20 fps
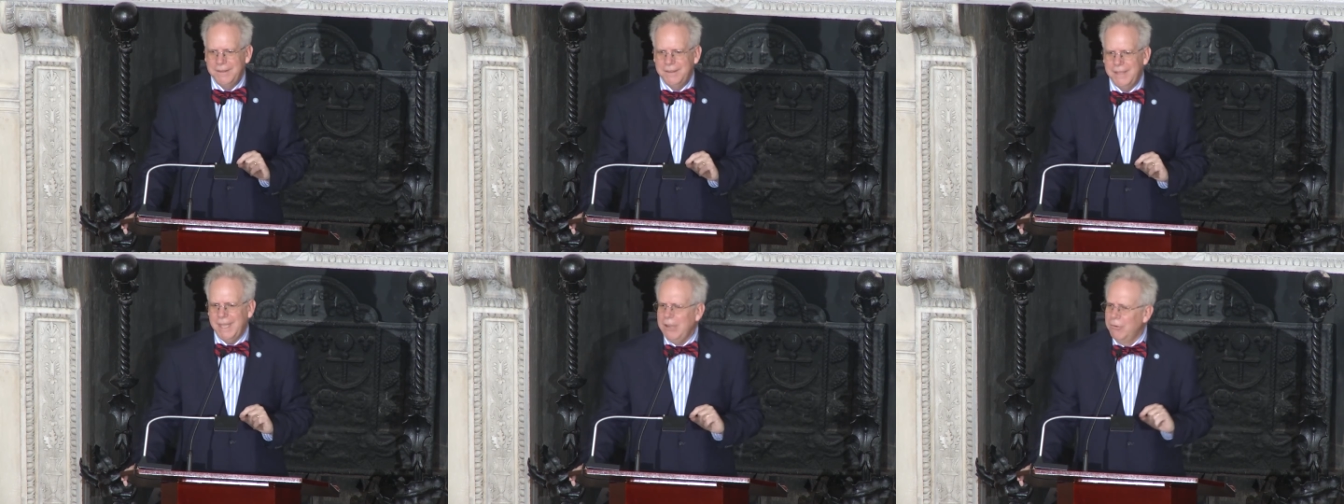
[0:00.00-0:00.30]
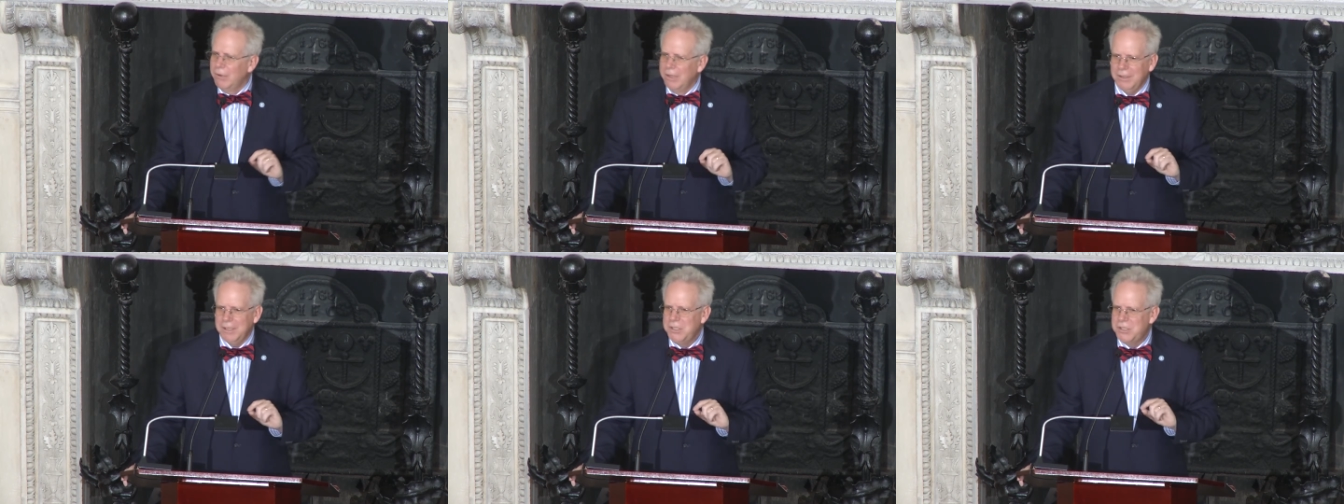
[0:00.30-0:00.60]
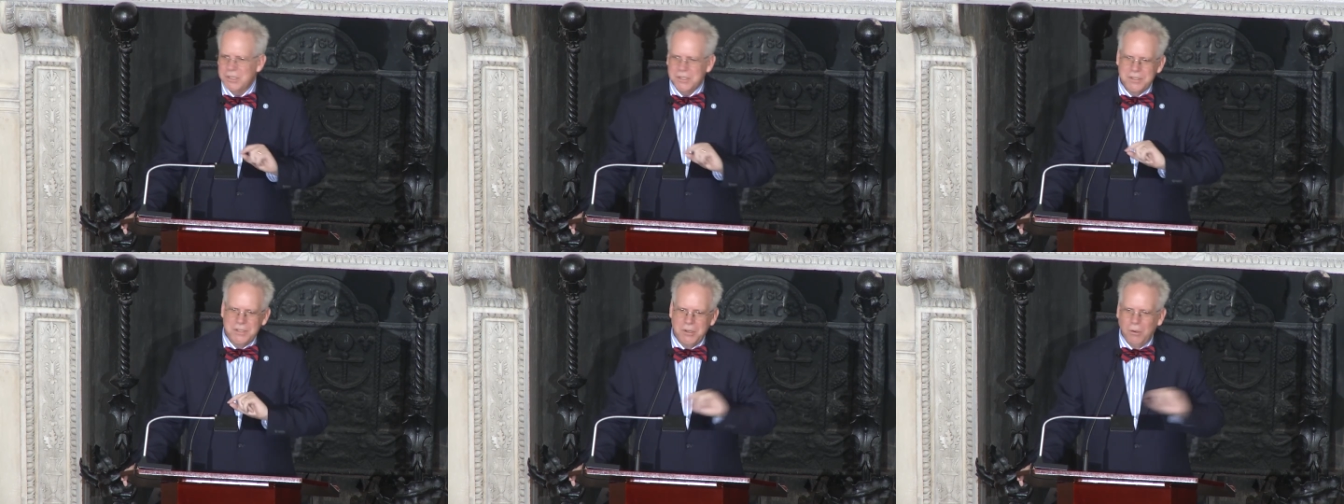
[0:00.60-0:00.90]
"They really
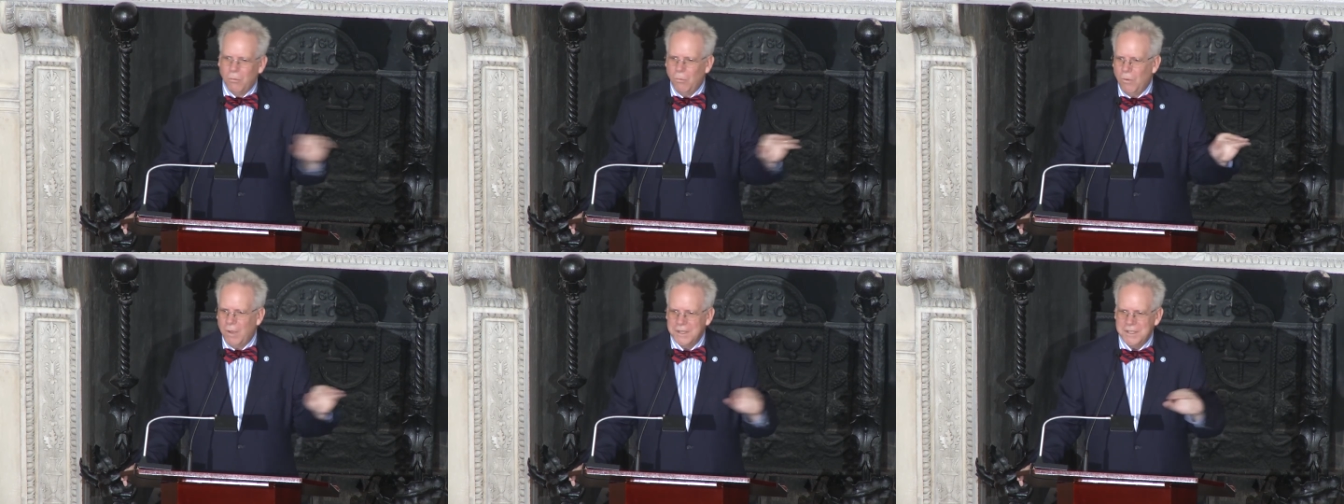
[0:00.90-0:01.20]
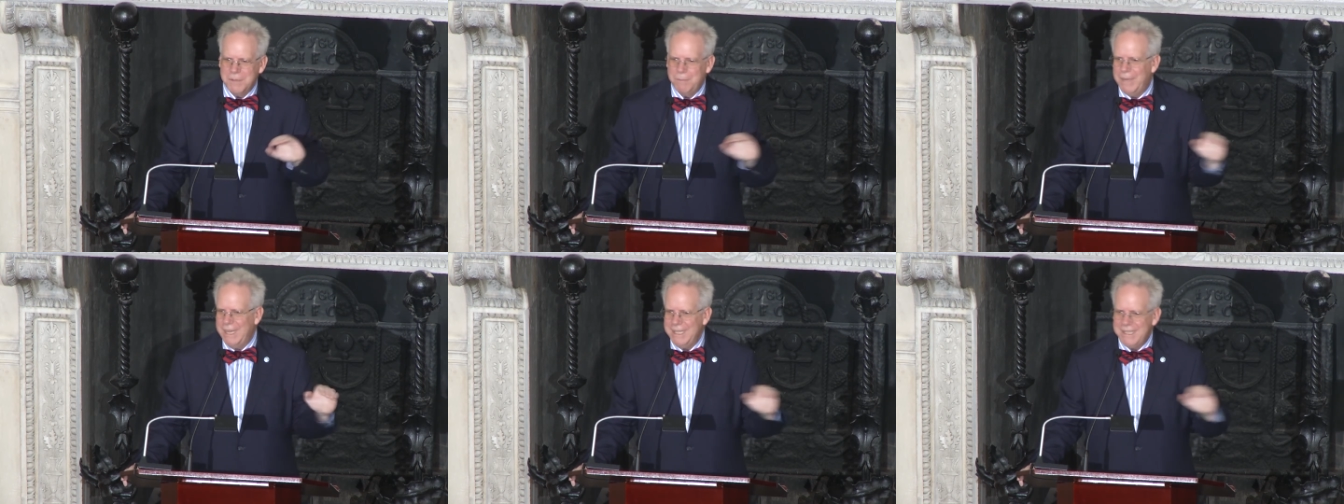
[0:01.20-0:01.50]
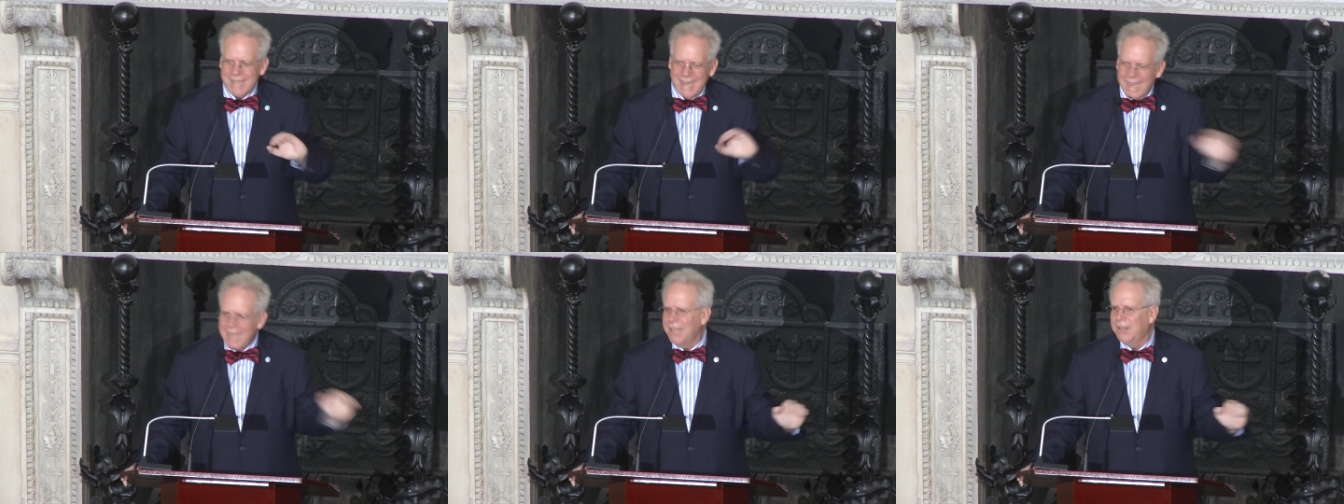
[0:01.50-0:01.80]
just don't want to pay
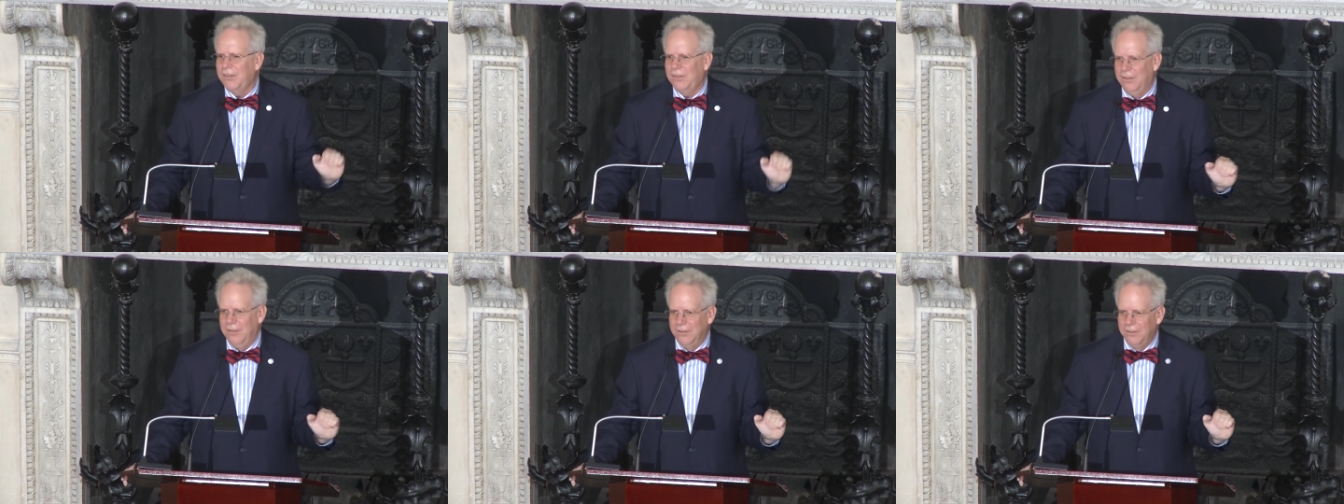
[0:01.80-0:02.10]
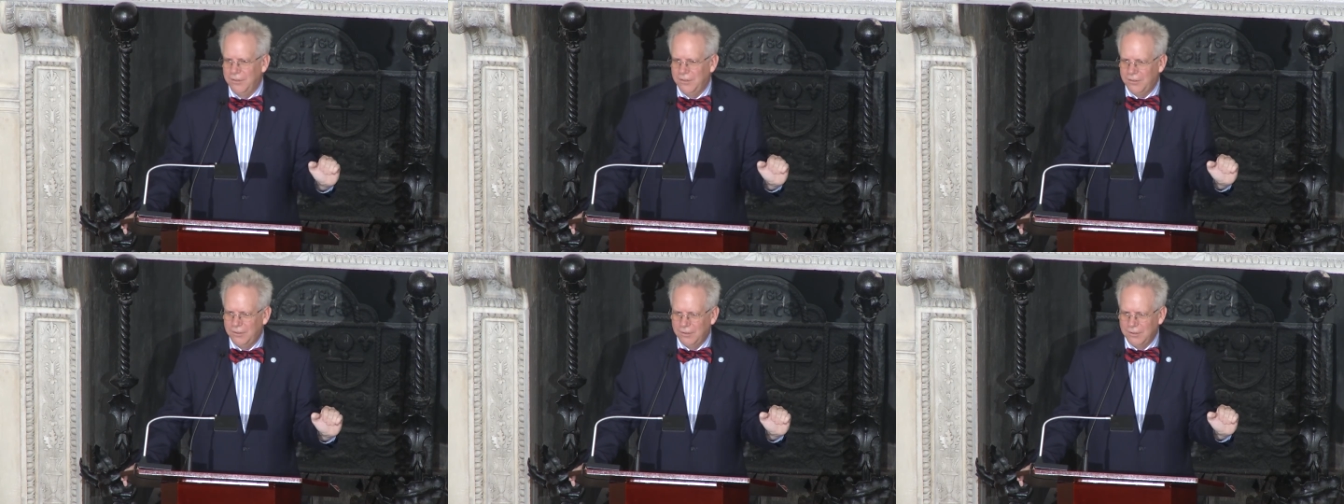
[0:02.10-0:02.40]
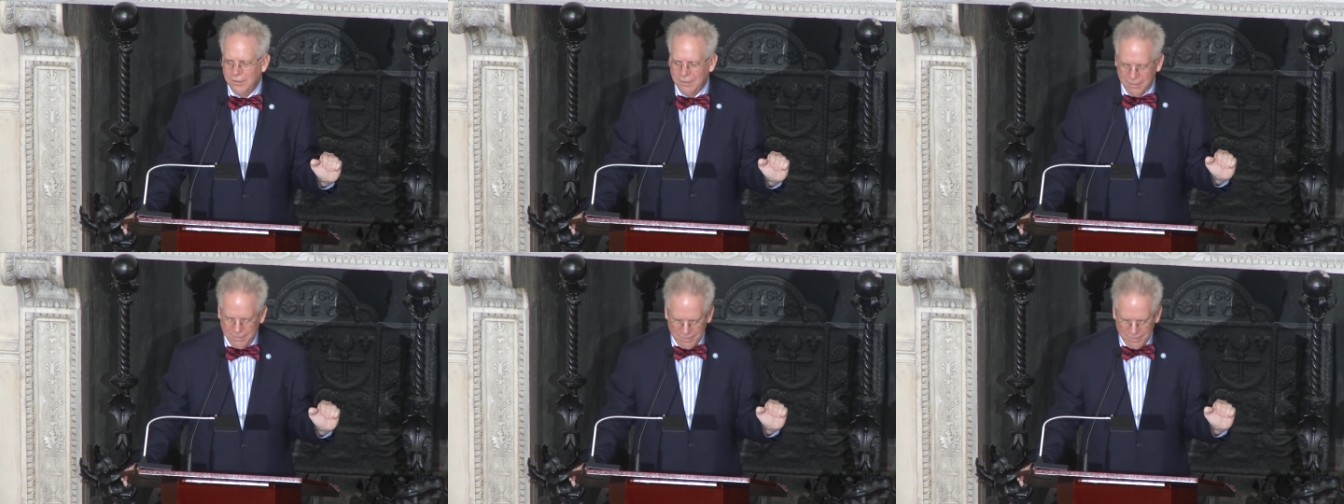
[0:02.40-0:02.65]
taxes."